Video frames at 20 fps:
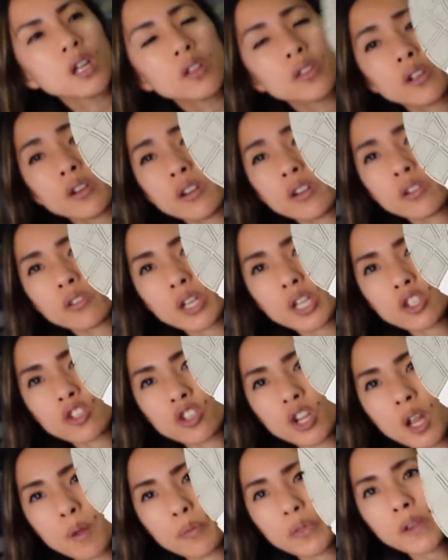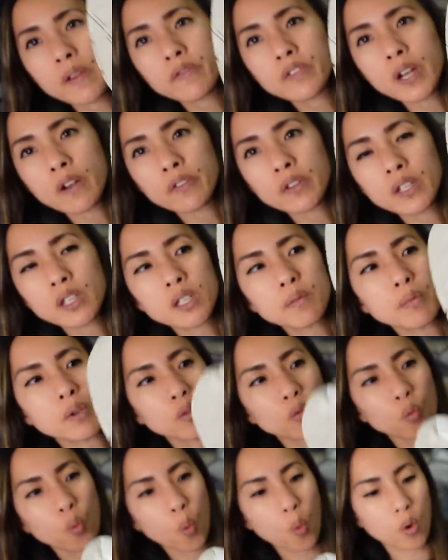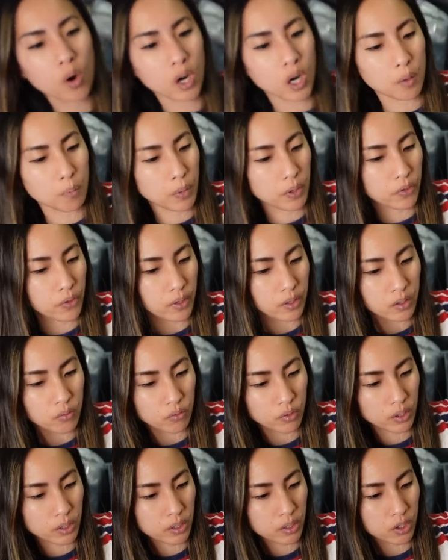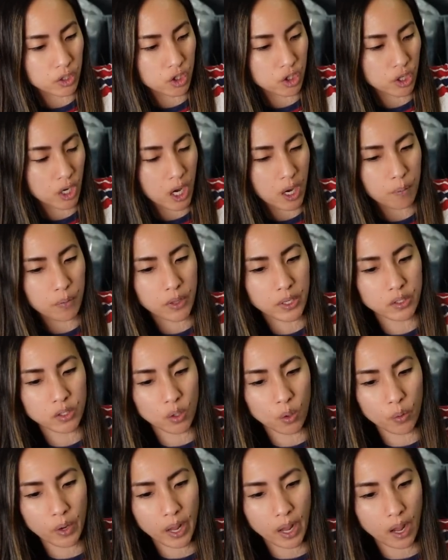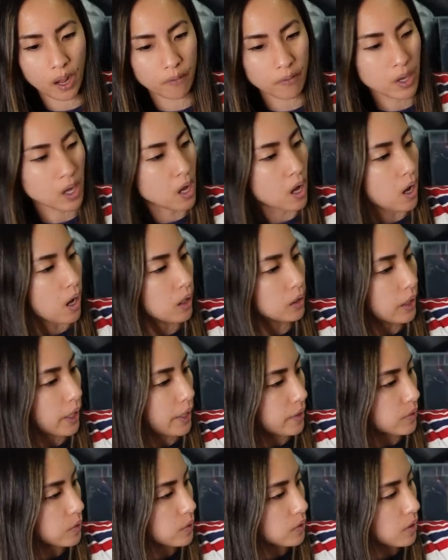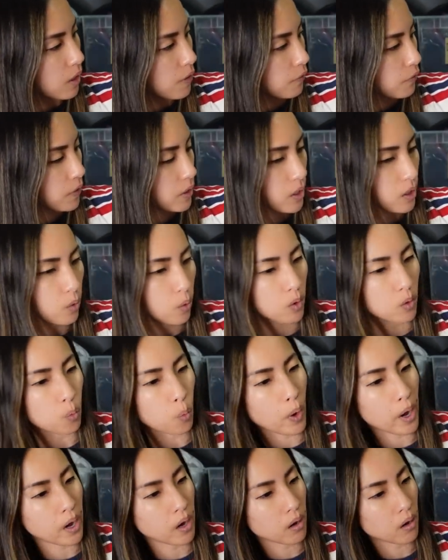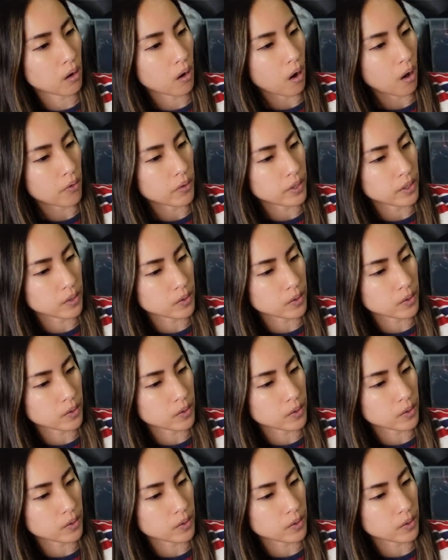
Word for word: They're in great shape. They've definitely been worn, but they're in really good shape. They don't have a lot of scuffing or wear on the